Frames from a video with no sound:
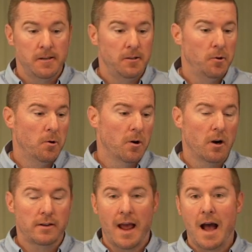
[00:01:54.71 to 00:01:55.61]

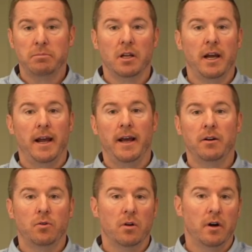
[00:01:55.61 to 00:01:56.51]
your tablet
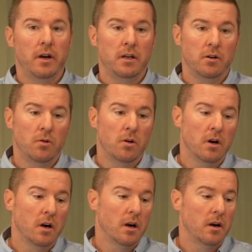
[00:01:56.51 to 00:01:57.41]
or
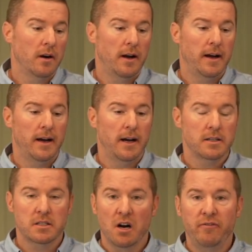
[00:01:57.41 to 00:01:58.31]
your
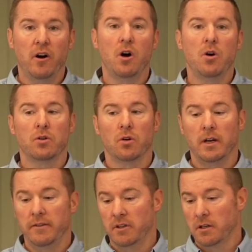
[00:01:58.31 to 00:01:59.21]
cell phone or
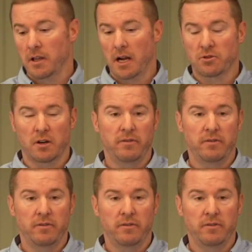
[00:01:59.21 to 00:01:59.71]
even electric